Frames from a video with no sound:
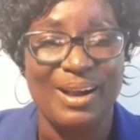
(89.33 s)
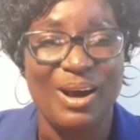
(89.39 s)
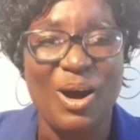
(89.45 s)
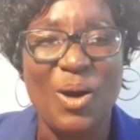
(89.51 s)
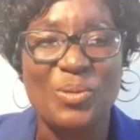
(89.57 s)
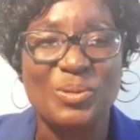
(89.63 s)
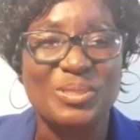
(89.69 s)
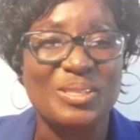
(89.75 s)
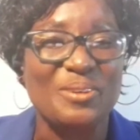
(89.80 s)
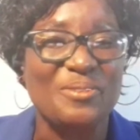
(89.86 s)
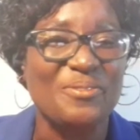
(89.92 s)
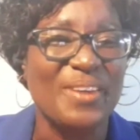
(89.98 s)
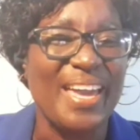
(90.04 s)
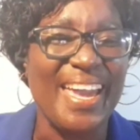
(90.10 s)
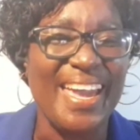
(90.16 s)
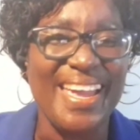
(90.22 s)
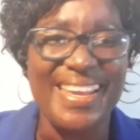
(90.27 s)
out
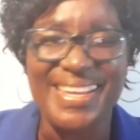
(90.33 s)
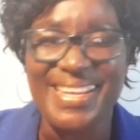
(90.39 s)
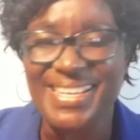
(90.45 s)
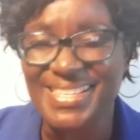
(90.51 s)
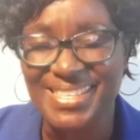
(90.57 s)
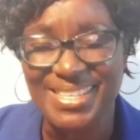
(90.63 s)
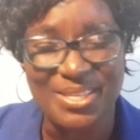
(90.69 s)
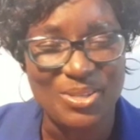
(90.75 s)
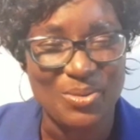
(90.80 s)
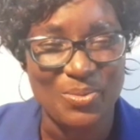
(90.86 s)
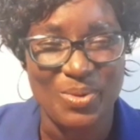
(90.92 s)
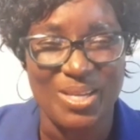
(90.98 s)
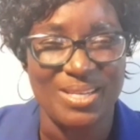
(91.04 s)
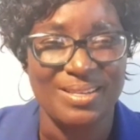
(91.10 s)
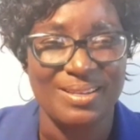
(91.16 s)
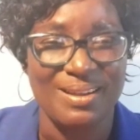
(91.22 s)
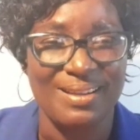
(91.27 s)
of any
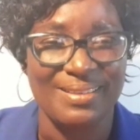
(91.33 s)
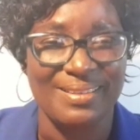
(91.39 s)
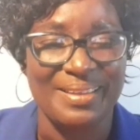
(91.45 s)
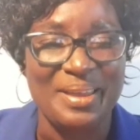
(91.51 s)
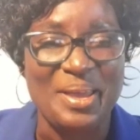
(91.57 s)
situation